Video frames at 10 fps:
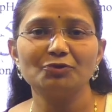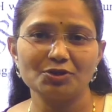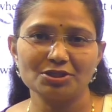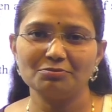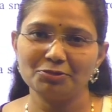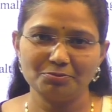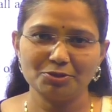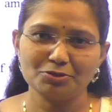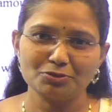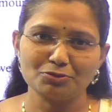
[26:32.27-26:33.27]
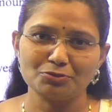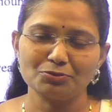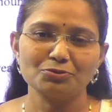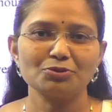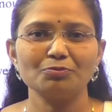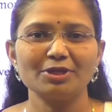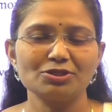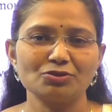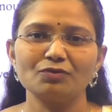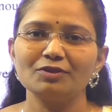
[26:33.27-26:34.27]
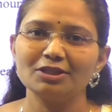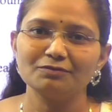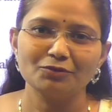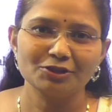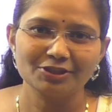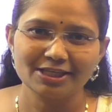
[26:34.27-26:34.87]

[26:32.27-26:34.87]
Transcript: question papers also. So best of luck for your